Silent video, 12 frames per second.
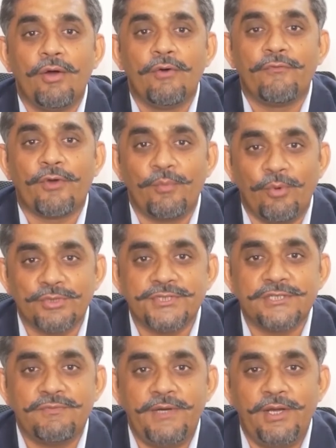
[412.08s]
For more
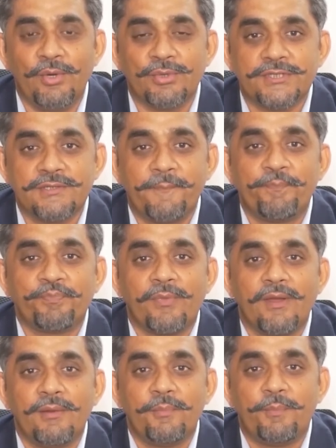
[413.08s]
such videos,
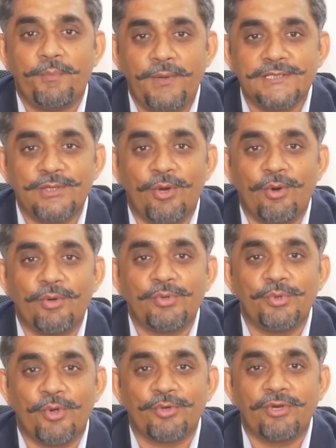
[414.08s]
please log on
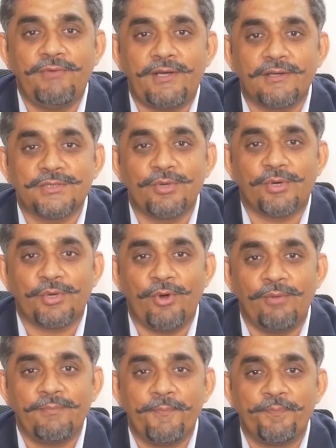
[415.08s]
to
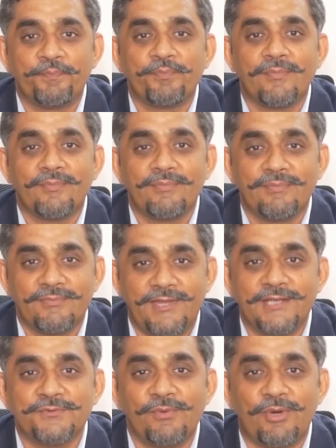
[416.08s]
drvtrust.com.
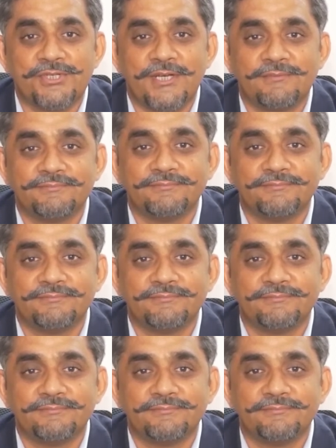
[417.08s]
Thanks for watching.